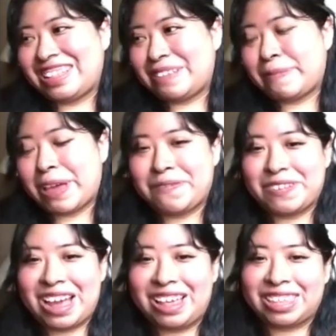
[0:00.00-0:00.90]
pay for
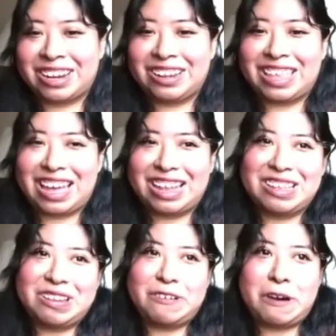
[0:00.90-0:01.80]
healthcare that, you
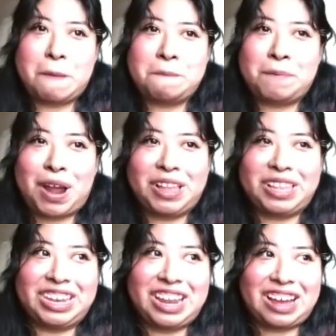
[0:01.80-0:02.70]
know, I'm
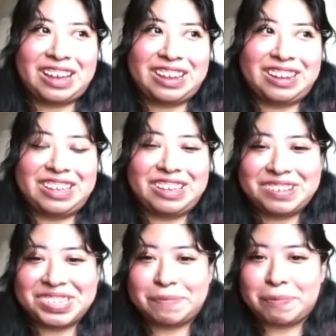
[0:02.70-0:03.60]
probably not going to
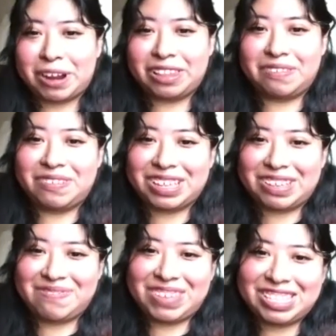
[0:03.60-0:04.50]
use and probably will give
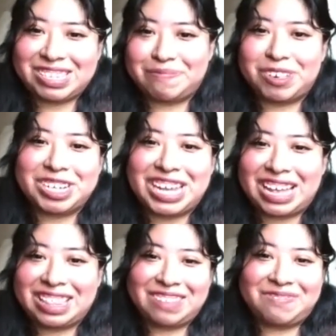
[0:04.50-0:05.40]
me into more
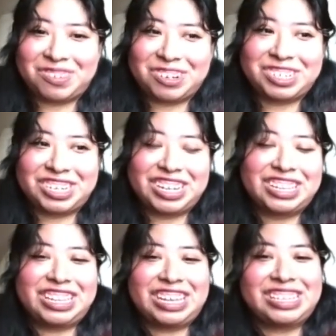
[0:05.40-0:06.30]
debt,
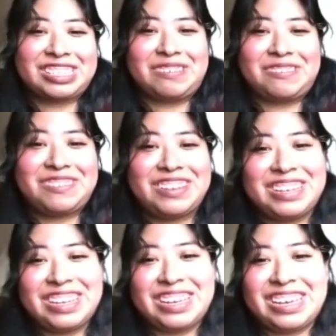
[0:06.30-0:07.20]
unfortunately. So,
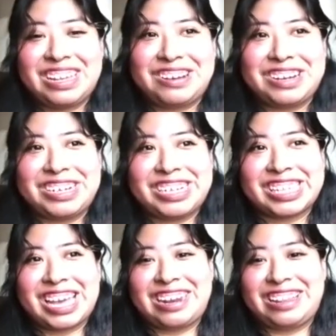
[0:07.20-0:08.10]
you know, you're just
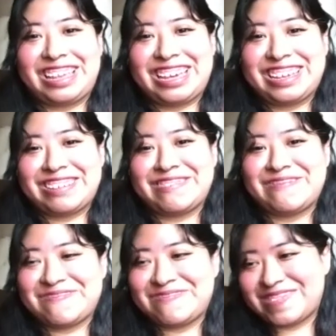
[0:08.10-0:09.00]
kind of, like,
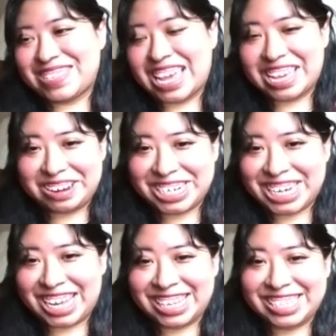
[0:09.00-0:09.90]
taking your
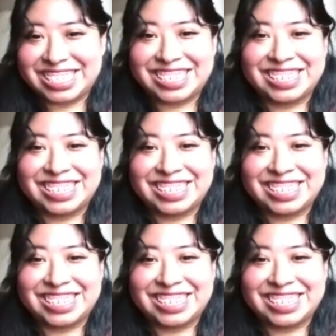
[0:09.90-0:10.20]
chance.